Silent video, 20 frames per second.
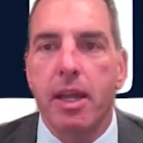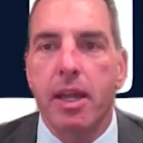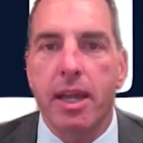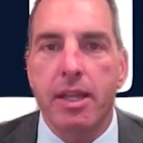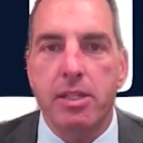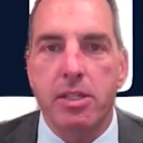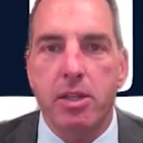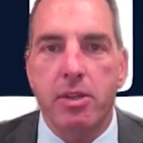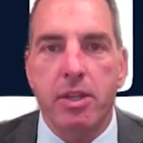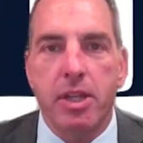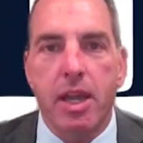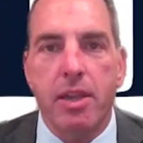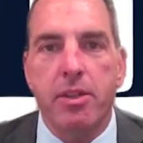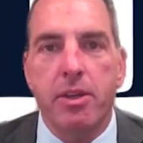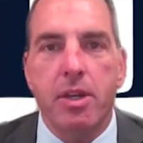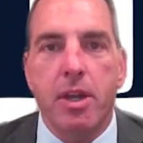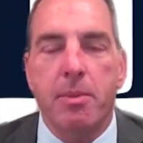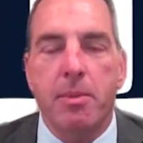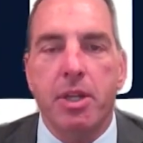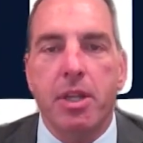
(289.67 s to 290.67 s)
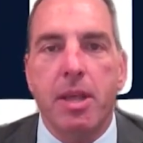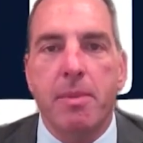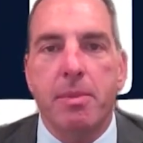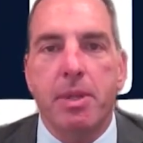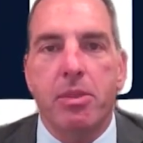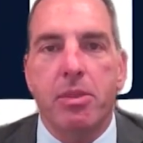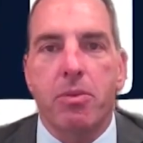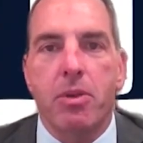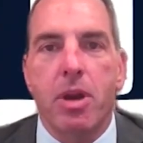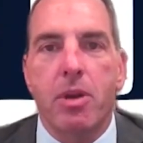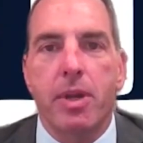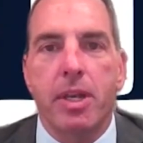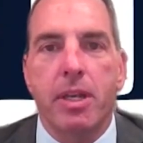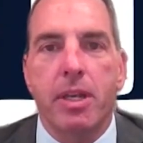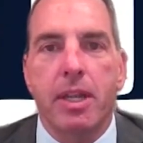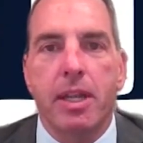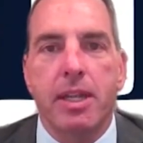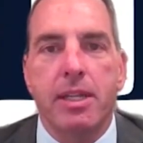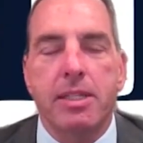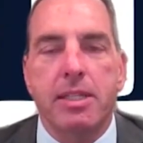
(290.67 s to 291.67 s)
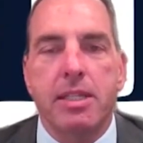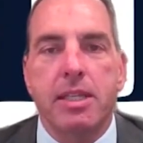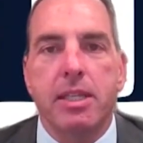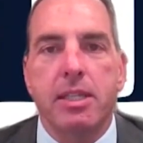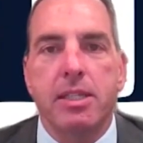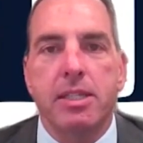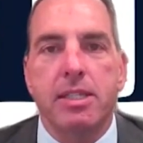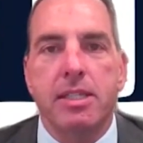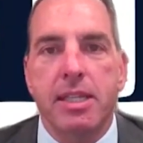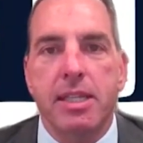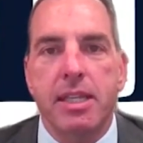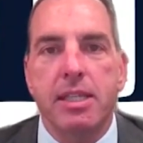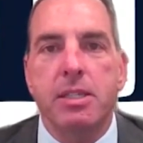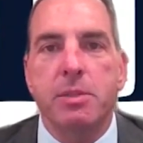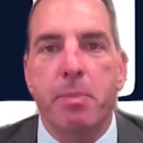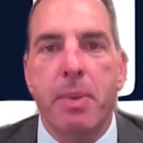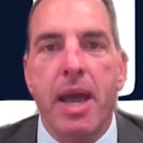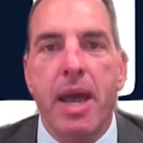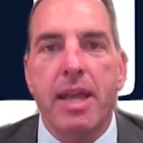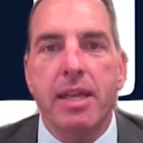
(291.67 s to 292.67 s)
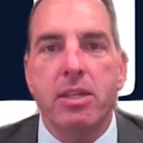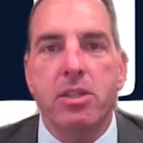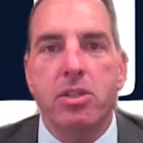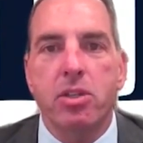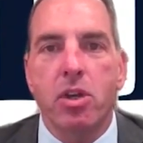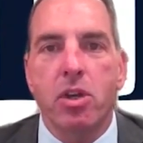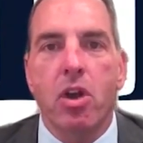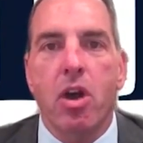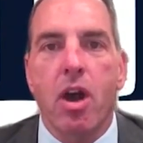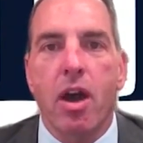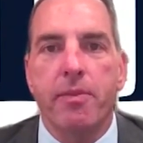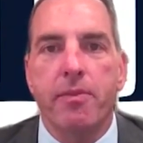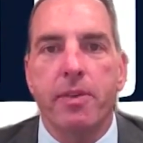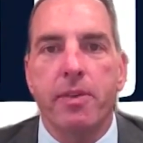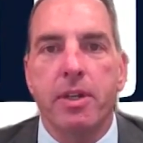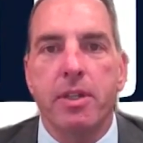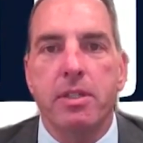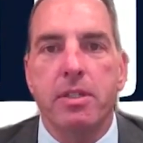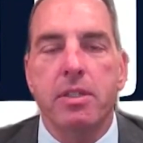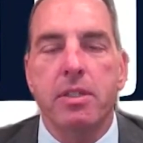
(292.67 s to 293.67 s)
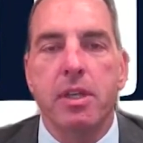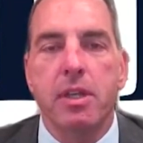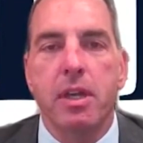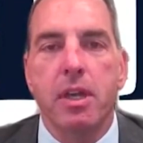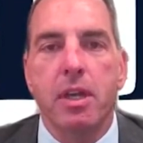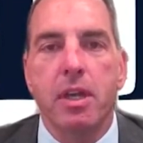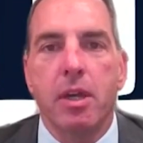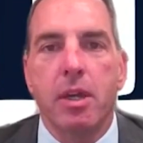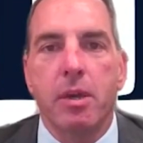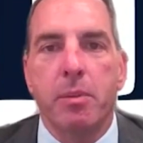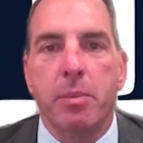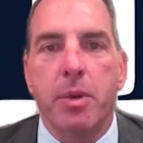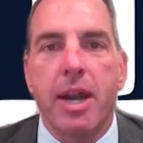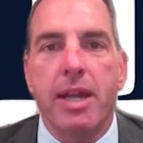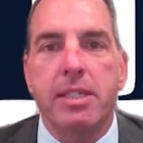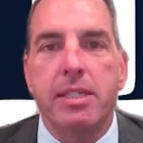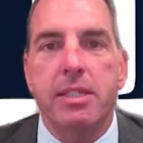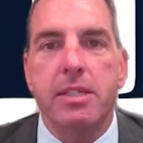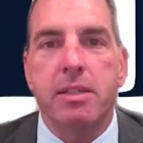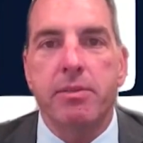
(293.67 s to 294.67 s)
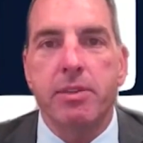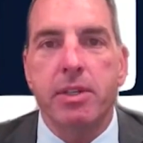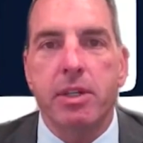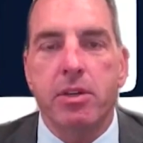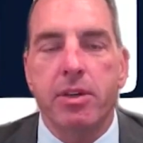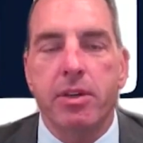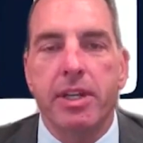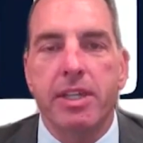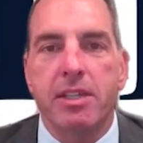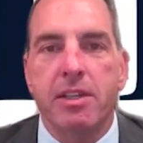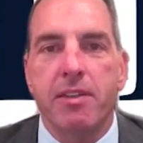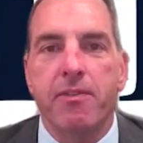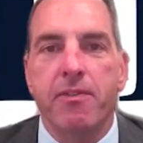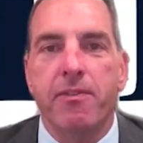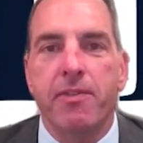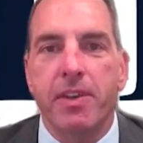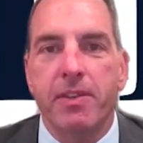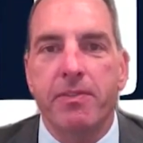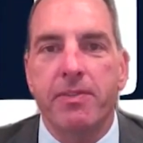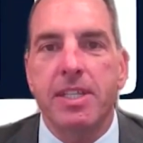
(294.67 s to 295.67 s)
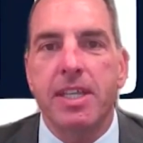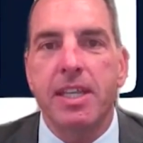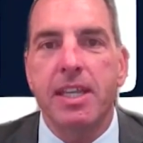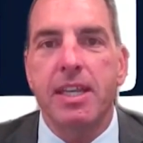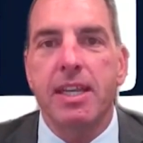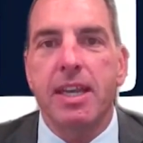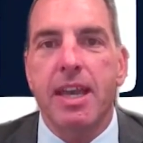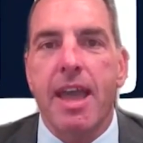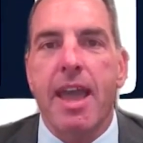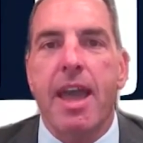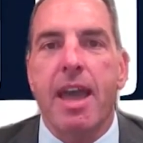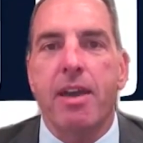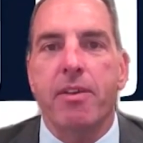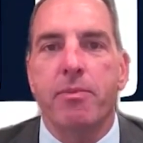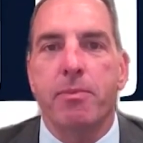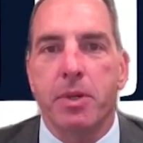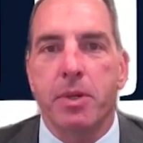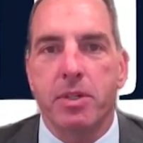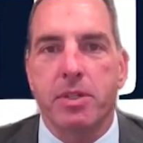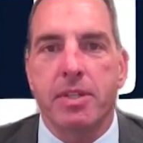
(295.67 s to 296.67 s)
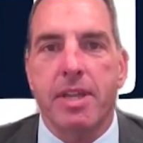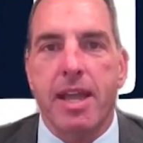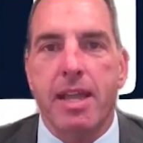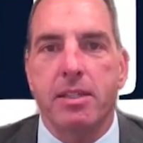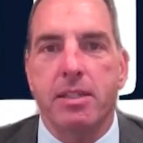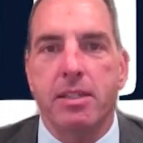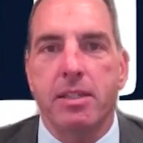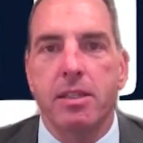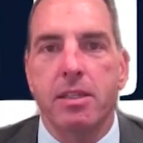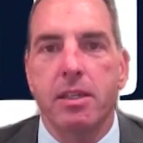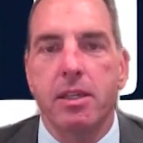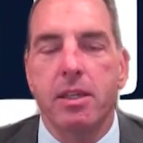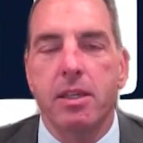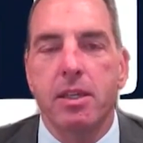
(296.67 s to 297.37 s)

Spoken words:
And so the other number let me throw in is that since Biden took office, prices have increased 15.5%.